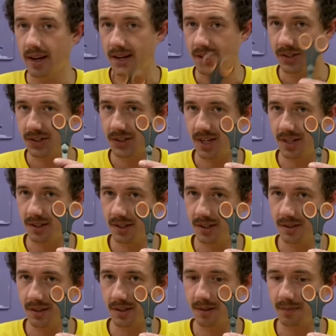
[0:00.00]

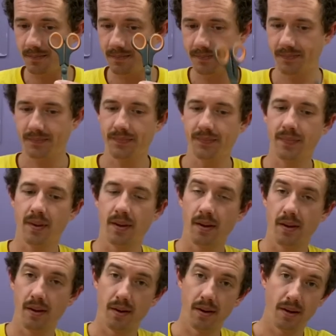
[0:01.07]
scissors,
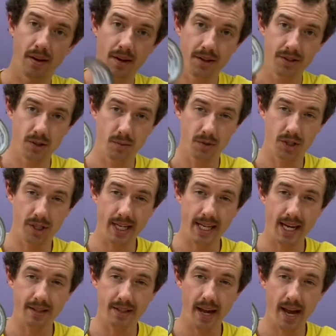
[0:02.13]
some
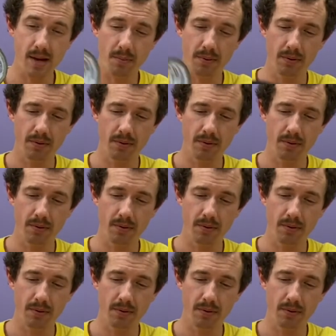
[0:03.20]
sticky tape,